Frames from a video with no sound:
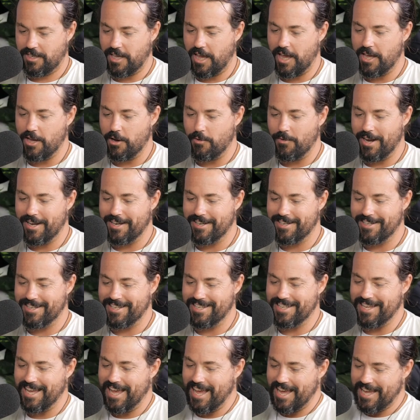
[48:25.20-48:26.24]

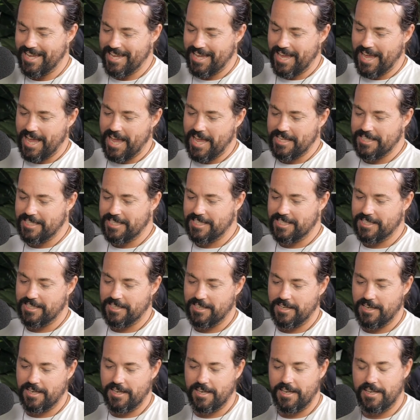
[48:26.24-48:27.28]
Kondas,
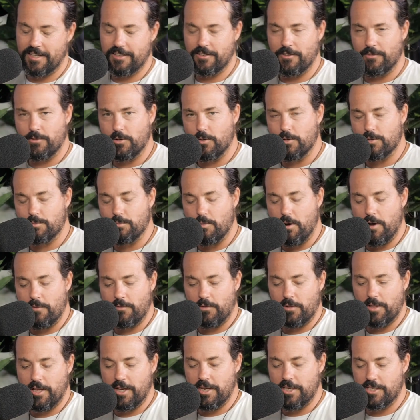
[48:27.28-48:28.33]
and of course
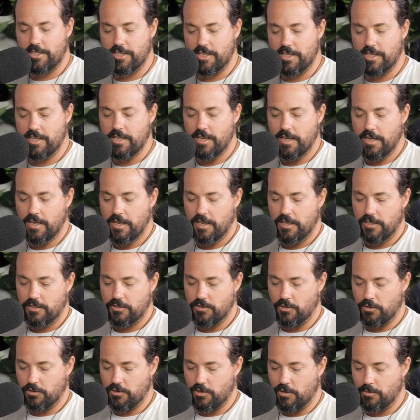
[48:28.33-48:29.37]

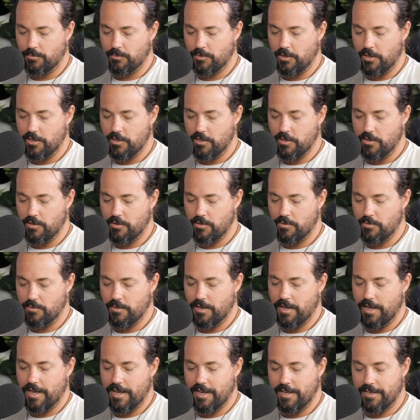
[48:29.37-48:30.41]

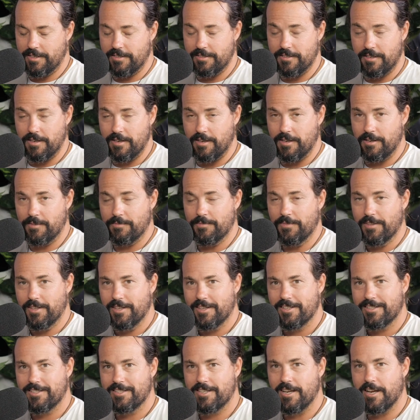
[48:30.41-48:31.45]
mindfulenergy.com.au, and
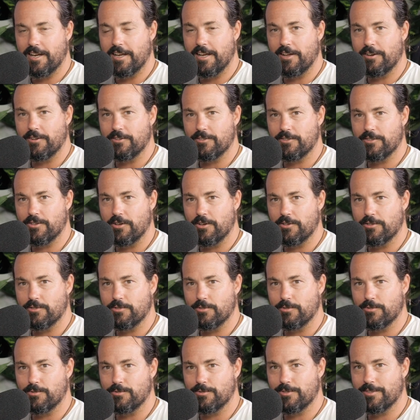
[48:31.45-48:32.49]
check out her
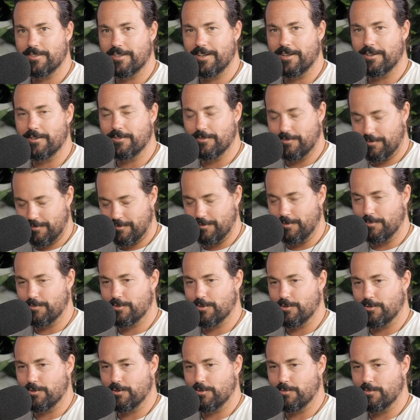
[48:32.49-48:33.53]
socials. I'm
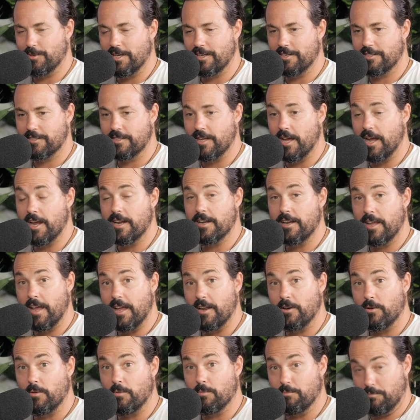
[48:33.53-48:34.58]
sure you'll be entertained
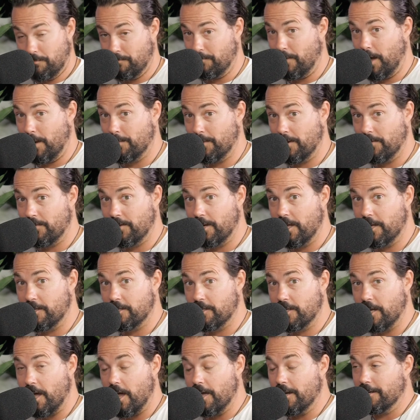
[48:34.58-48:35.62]
and maybe even
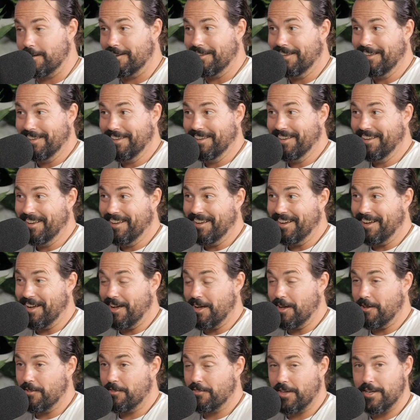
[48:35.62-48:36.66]
educated.
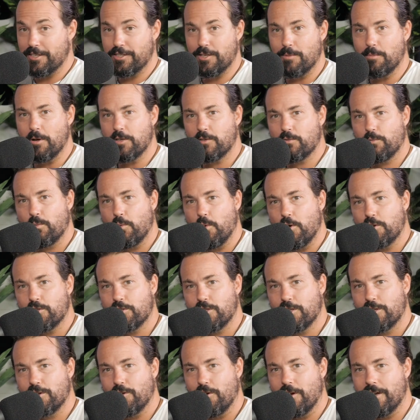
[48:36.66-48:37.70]
Thanks so much for
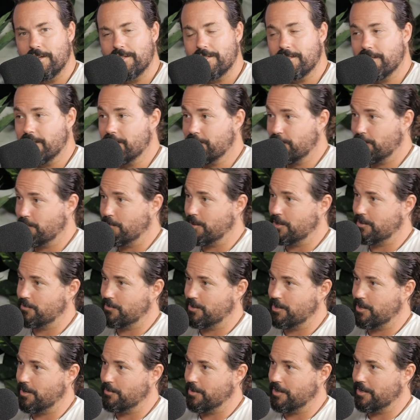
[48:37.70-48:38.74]
watching, guys. Thanks so much
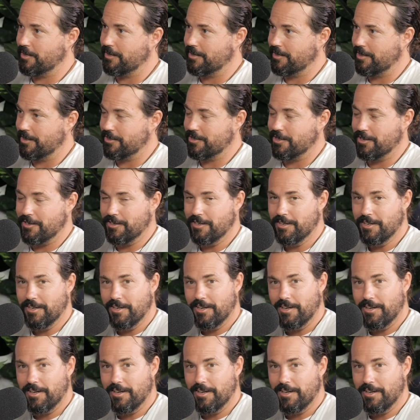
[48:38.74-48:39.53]
for coming, Kasia.